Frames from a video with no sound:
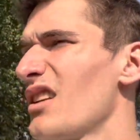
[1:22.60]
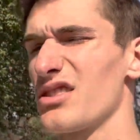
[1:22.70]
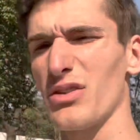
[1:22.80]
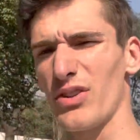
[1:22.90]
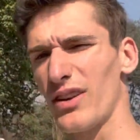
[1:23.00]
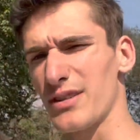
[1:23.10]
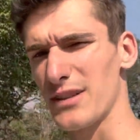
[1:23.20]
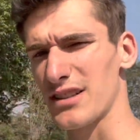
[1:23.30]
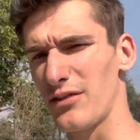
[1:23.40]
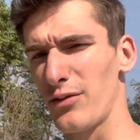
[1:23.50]
So I thought to
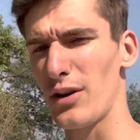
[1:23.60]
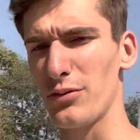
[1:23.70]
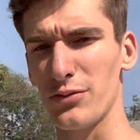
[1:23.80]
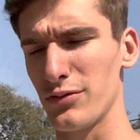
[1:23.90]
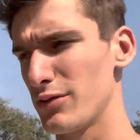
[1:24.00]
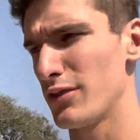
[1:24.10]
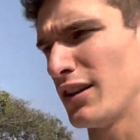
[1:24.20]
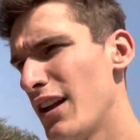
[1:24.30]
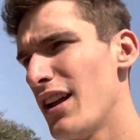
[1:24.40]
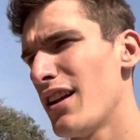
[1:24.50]
myself, well,
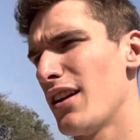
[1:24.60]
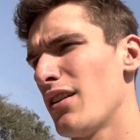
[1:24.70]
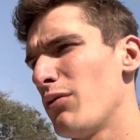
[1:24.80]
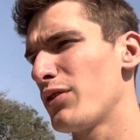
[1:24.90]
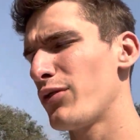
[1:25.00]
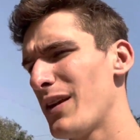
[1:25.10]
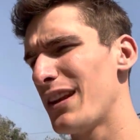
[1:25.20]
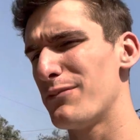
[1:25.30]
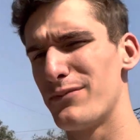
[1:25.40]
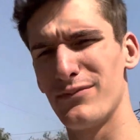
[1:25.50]
what if we
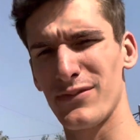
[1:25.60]
made a